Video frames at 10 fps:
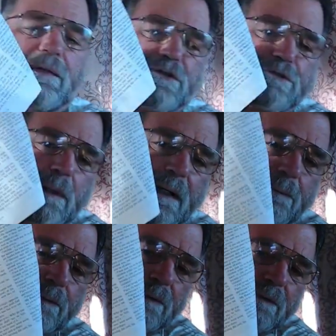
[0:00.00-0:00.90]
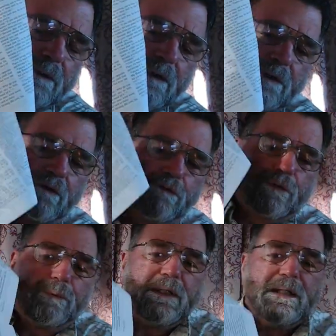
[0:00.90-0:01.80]
this Bible
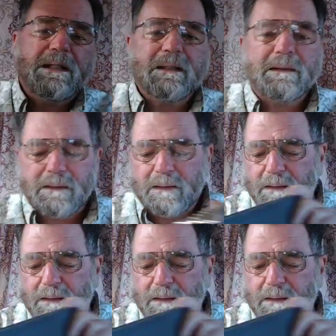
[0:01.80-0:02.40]
for reading.